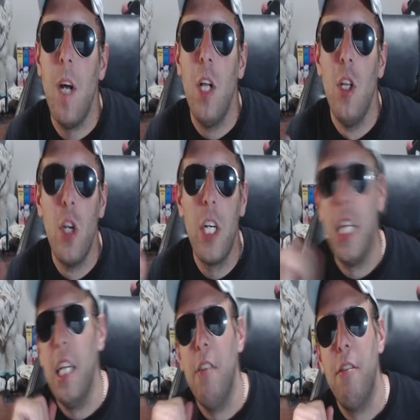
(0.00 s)
Look
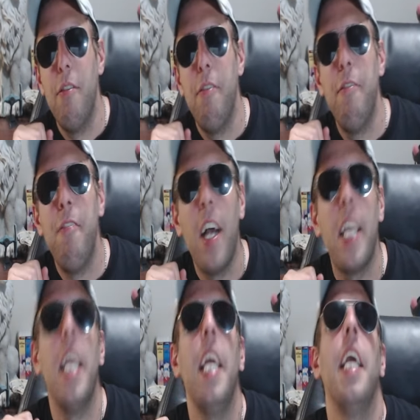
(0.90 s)
at these
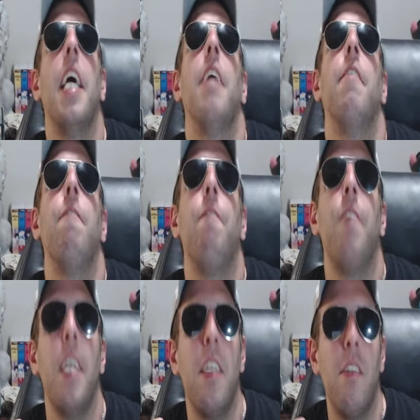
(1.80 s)
fucking
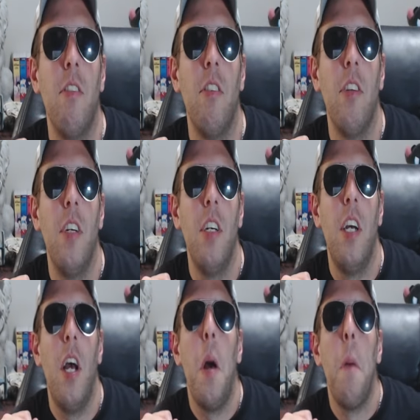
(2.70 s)
fakers.
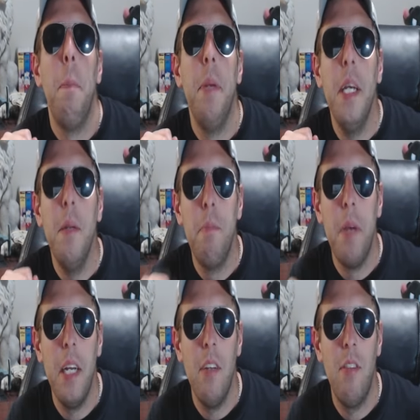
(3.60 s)
Being
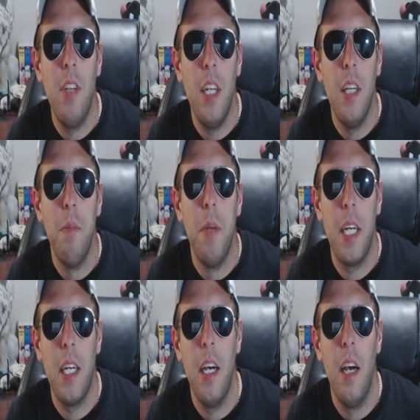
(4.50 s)
based in the
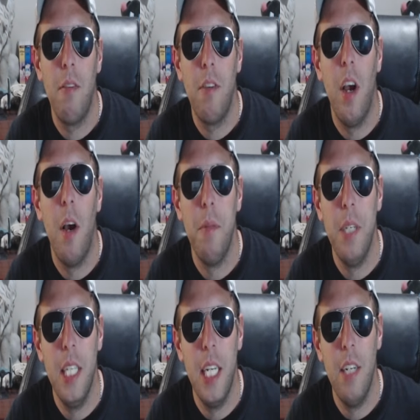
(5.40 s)
mecca of
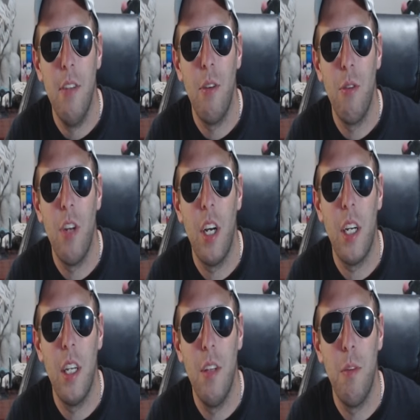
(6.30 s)
comedy that is
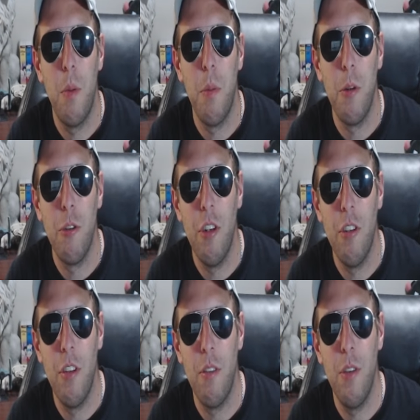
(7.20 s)
Osaka, this promotion has
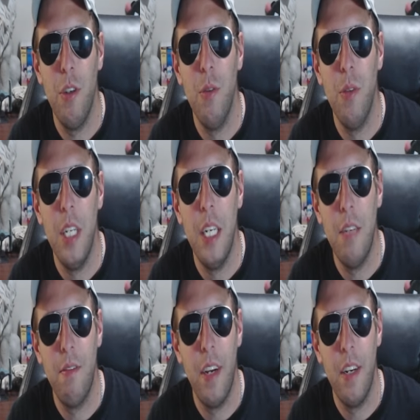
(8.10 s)
several unique
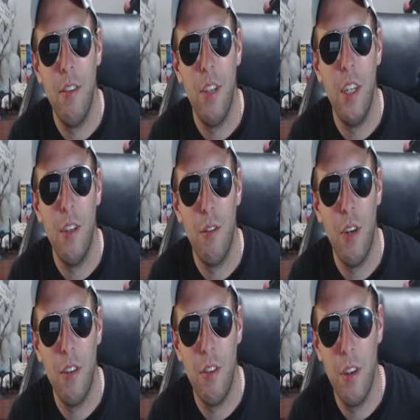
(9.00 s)
fighters in its
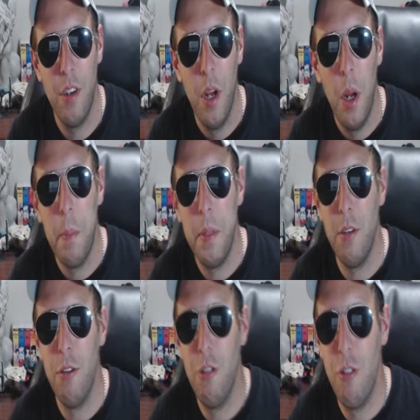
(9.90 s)
roster. But
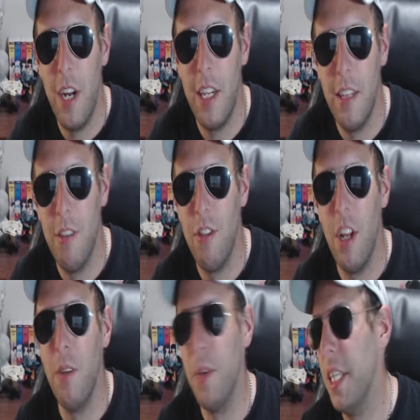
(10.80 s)
their strength is
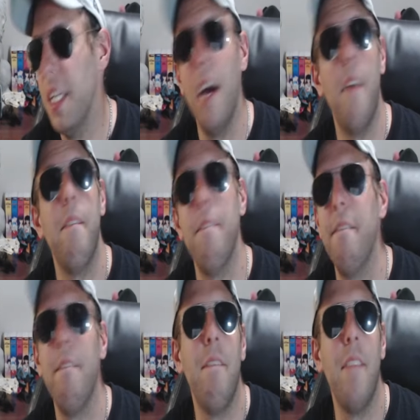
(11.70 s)
genuine.
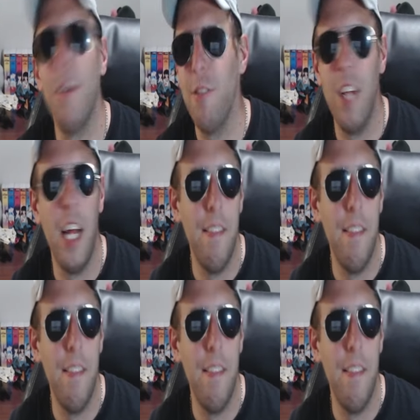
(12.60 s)
No, it's not.